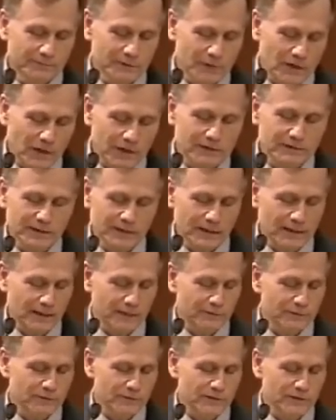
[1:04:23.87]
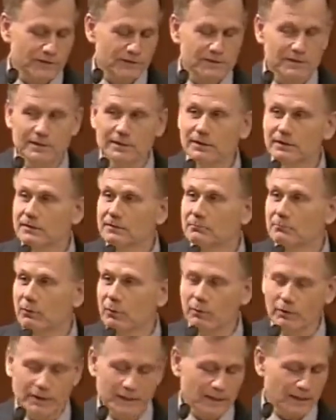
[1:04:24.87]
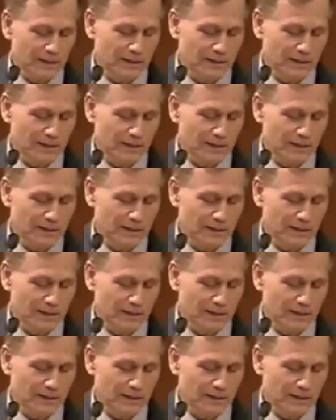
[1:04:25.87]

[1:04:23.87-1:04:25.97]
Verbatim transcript: cocktail lounges, bowling